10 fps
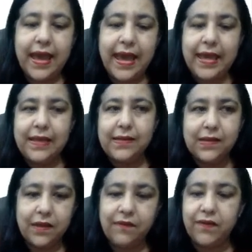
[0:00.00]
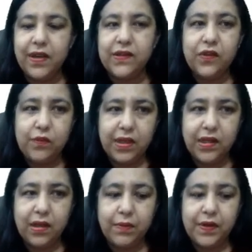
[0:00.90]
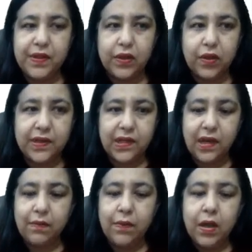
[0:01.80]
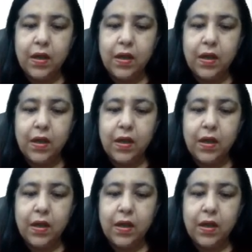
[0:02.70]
Else, if we assume that the numbers are not same,